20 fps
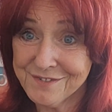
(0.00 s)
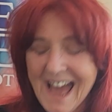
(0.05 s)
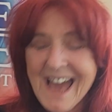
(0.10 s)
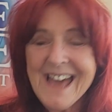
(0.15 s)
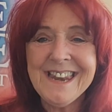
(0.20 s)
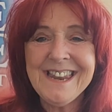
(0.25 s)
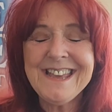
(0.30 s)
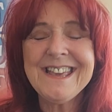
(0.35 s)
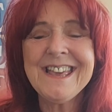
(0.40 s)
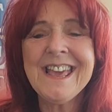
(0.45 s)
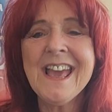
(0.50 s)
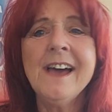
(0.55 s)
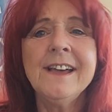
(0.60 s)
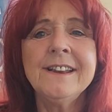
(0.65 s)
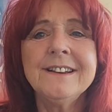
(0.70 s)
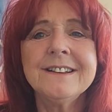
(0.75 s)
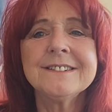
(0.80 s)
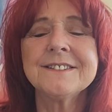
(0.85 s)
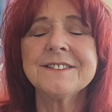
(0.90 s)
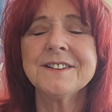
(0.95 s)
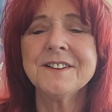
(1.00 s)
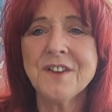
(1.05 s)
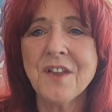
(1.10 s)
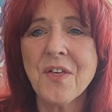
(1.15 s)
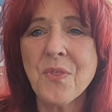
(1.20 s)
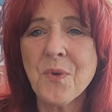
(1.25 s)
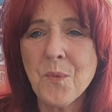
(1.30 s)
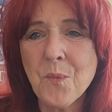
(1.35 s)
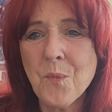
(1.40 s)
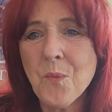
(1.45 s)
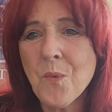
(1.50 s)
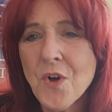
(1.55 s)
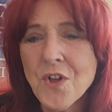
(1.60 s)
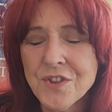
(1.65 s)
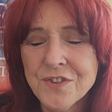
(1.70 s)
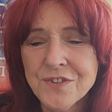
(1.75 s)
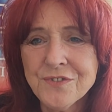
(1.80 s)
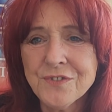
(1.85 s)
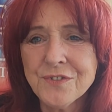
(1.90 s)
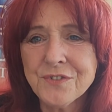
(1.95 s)
And again, it's another
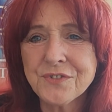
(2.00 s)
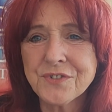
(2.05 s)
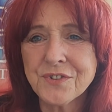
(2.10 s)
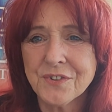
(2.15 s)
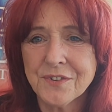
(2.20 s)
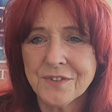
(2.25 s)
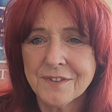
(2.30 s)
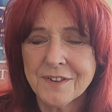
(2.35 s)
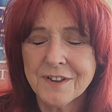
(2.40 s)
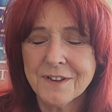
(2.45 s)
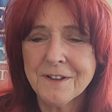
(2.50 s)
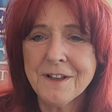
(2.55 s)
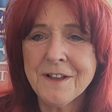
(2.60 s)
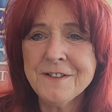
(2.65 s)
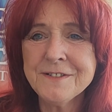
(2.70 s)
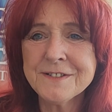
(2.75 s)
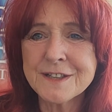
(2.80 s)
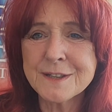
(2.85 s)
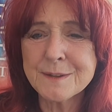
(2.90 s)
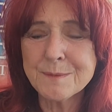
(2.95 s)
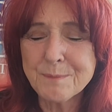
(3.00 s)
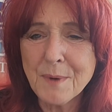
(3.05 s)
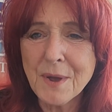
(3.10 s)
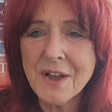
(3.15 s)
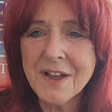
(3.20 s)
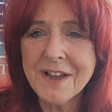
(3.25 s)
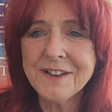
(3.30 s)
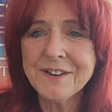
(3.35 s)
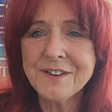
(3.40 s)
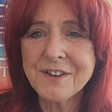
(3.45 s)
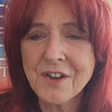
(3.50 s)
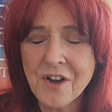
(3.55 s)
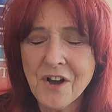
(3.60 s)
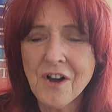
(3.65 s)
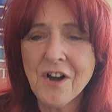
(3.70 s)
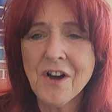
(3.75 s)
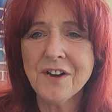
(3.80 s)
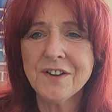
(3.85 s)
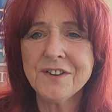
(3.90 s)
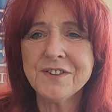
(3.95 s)
Wands inspired
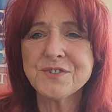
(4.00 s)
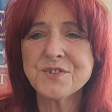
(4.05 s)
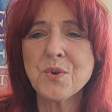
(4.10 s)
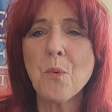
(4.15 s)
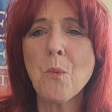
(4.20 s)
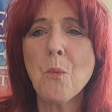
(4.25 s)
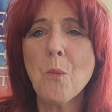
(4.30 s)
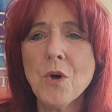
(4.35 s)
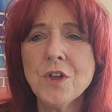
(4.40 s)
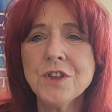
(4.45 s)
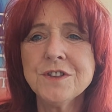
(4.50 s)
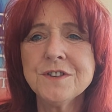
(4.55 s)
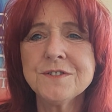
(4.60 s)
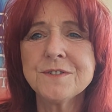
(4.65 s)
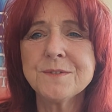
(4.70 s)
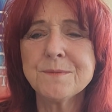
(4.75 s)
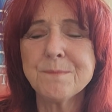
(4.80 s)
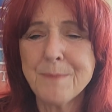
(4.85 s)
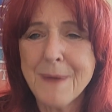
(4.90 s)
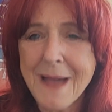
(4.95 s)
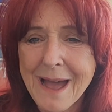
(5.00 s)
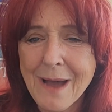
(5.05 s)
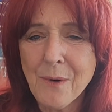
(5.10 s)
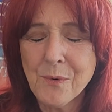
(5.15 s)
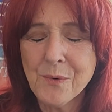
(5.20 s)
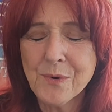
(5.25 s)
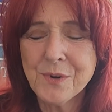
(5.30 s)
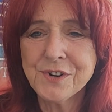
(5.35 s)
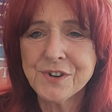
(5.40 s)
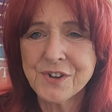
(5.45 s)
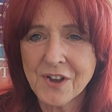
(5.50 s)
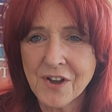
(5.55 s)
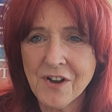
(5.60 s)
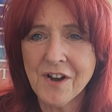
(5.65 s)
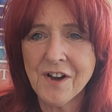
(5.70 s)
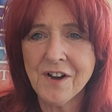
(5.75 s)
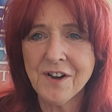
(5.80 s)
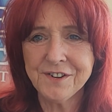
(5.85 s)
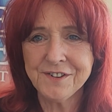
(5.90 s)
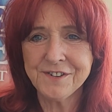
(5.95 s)
card. It's a Wands powered
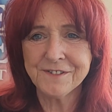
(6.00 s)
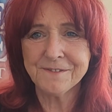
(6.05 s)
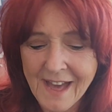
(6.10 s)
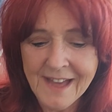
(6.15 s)
card.